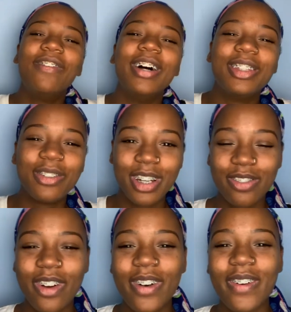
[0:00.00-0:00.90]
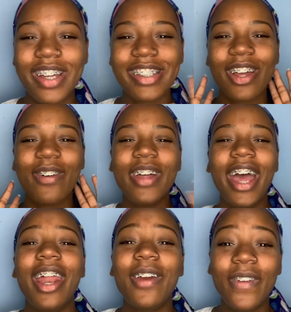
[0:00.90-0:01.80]
way too much fun by myself.
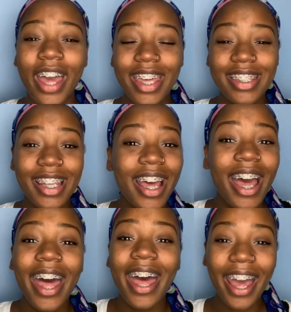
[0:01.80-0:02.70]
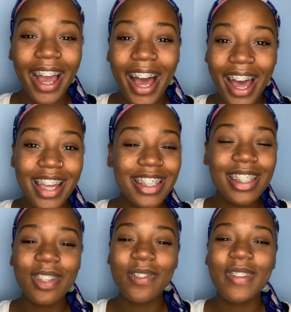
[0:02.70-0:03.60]
Anyways, hey guys,
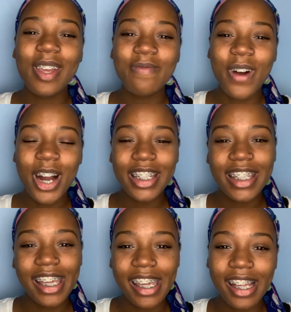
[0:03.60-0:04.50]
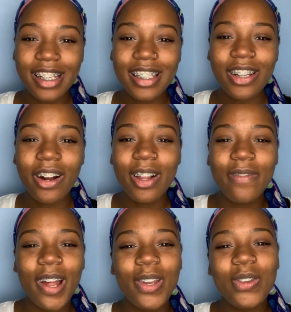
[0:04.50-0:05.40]
it's me, Martine, starting
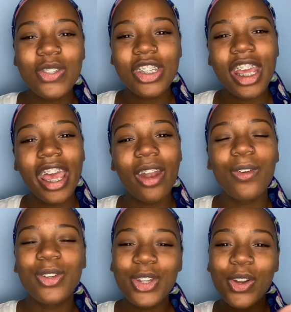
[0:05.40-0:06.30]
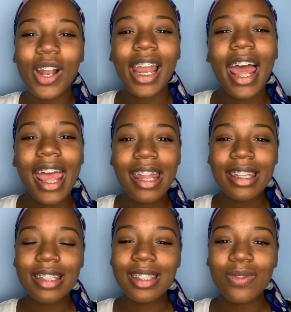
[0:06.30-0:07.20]
my new channel, Deux
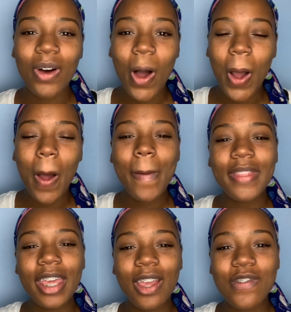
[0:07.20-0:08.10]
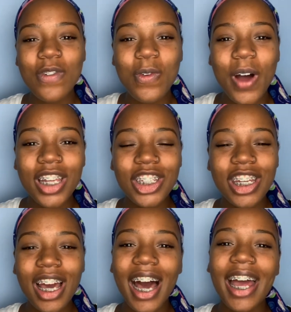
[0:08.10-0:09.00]
Lens. Welcome. Thank you for
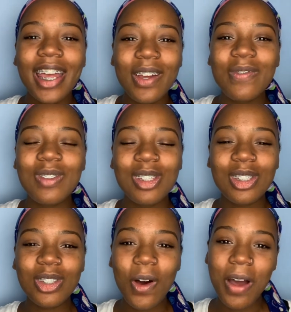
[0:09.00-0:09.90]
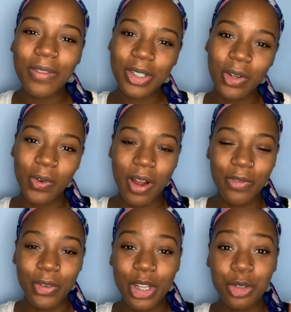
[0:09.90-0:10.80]
watching. I am so ever so
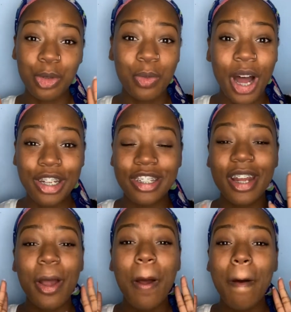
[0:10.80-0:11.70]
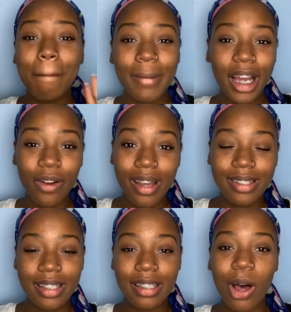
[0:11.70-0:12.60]
grateful that you would watch my
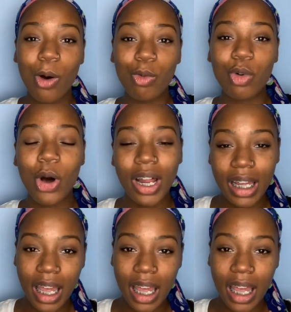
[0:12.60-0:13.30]
crazy self on a